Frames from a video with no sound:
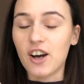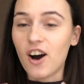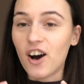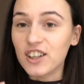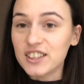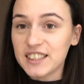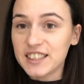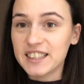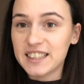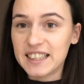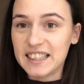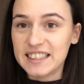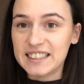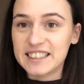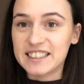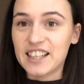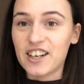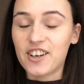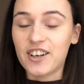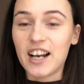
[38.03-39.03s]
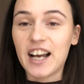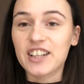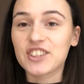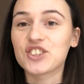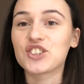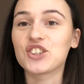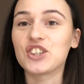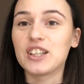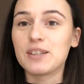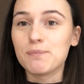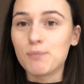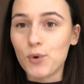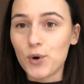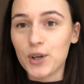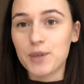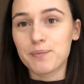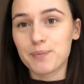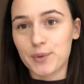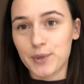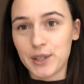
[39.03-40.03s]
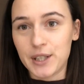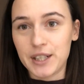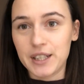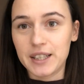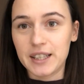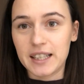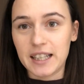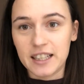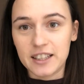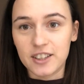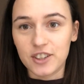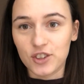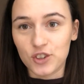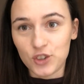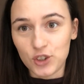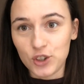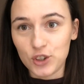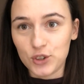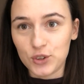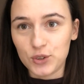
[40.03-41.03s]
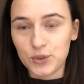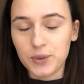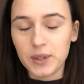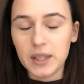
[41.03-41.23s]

other things that are actually more important than the glue.